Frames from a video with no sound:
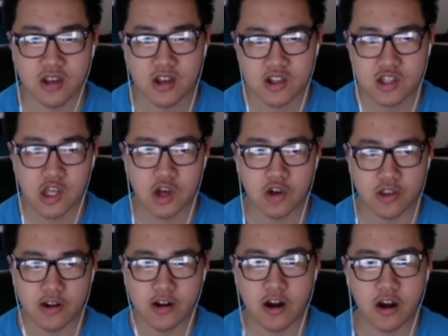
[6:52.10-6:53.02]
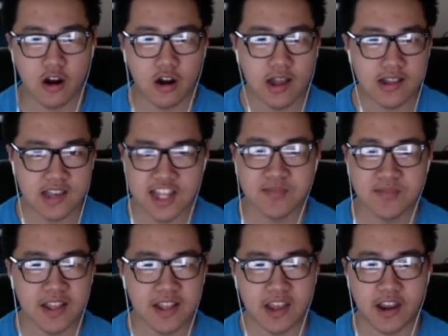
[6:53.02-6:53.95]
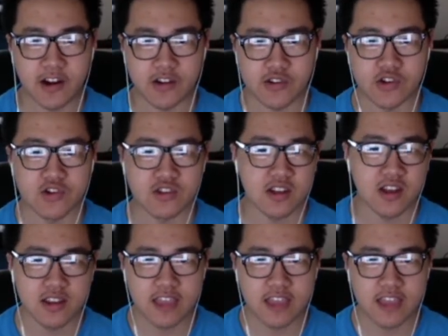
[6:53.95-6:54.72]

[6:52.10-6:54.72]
So there are a ton of meta characters